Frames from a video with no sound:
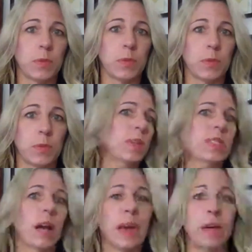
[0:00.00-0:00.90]
that
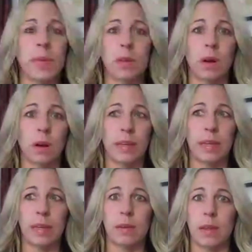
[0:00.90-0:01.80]
agreement
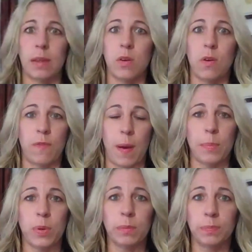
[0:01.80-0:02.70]
in
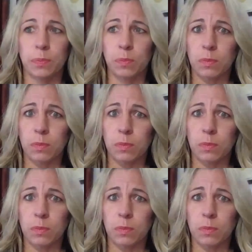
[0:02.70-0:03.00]
November,